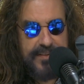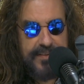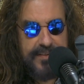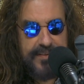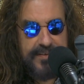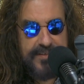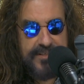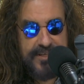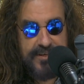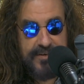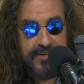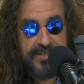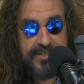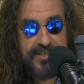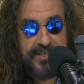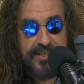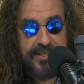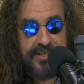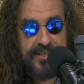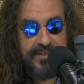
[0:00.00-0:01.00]

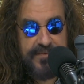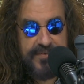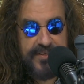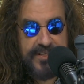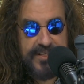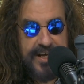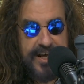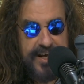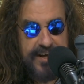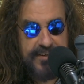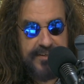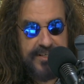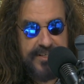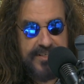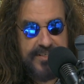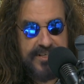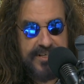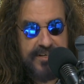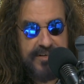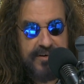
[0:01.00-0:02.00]
Seriously, the
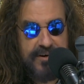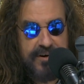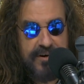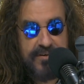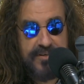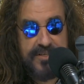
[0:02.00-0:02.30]
fatalities here are